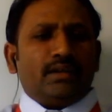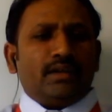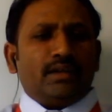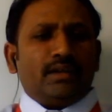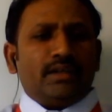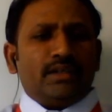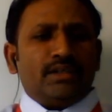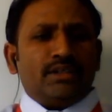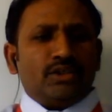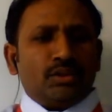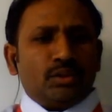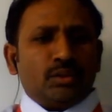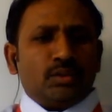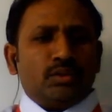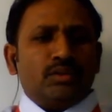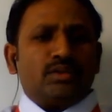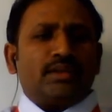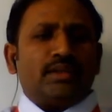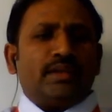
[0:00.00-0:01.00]
is
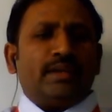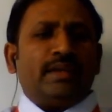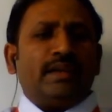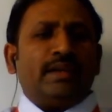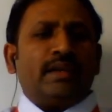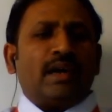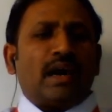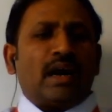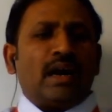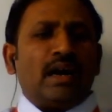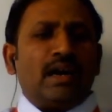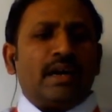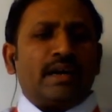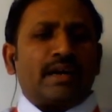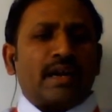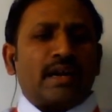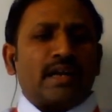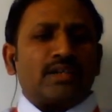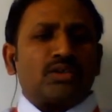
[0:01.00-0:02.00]
used in
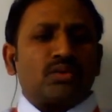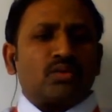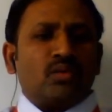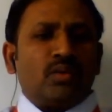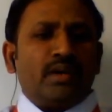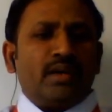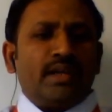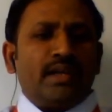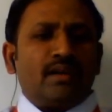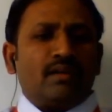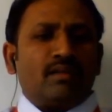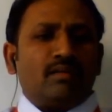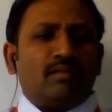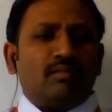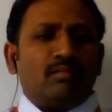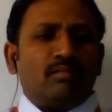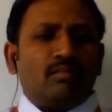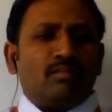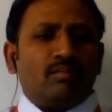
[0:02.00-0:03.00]
ultrasonic
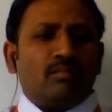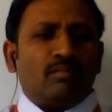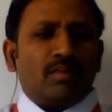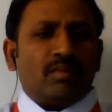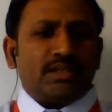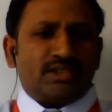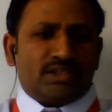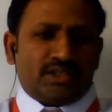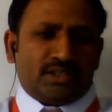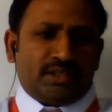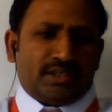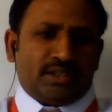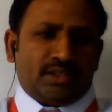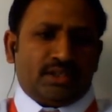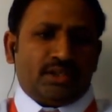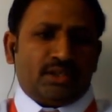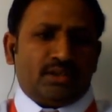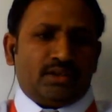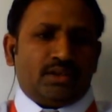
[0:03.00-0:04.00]
machining.